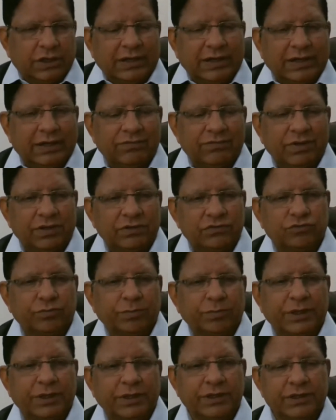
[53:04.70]

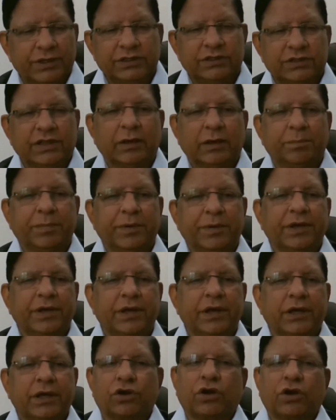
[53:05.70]
advancement is happening
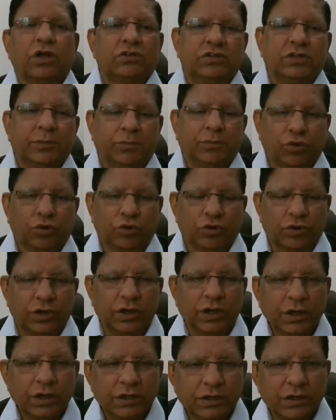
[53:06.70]
across the board,
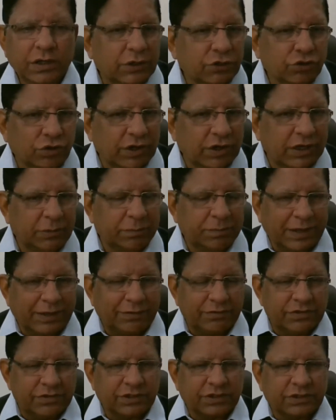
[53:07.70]
not only in
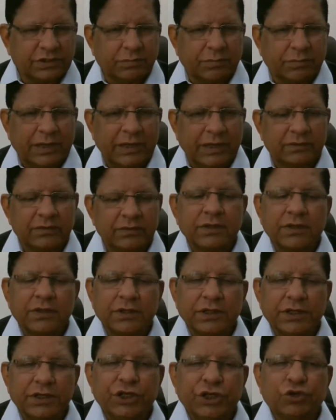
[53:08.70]
private sector bank,
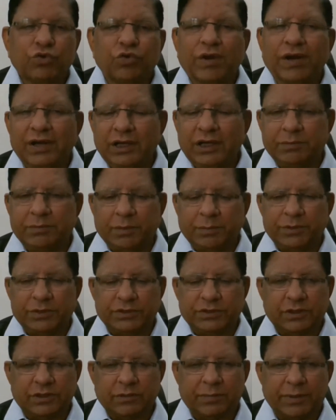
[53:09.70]
equally in public
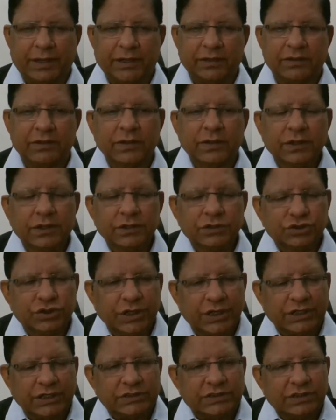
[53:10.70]
sector bank,
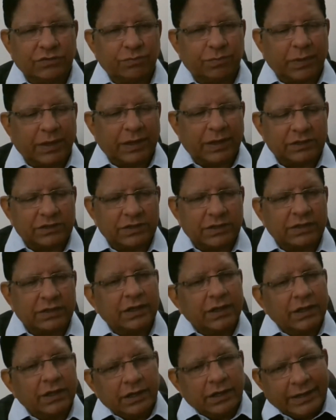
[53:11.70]
change of mindset
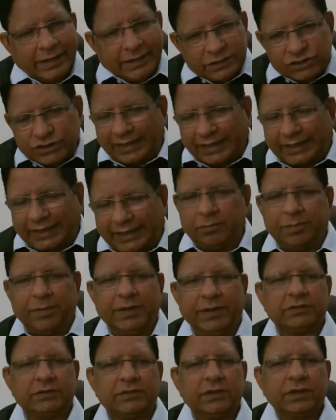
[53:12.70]
has taken
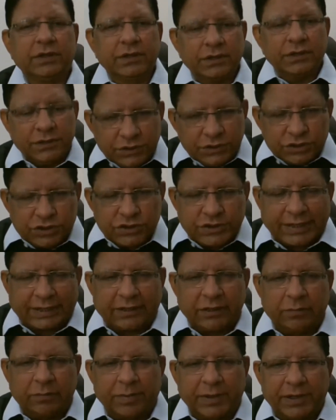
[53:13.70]
place, is
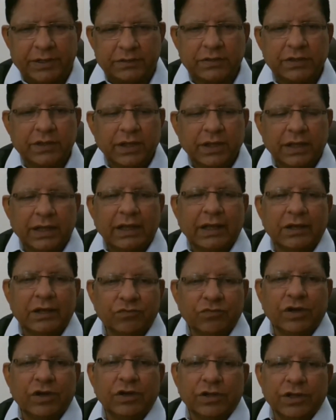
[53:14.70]
taking place, and
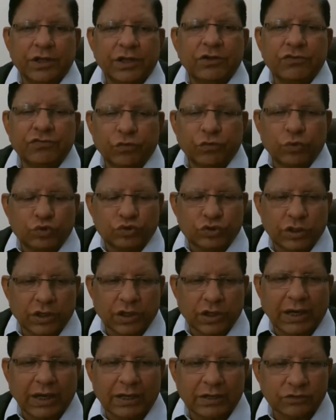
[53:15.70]
will in future
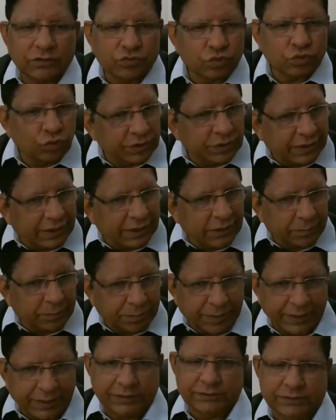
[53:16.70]
also take
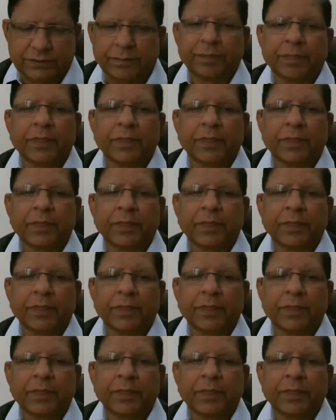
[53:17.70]
place,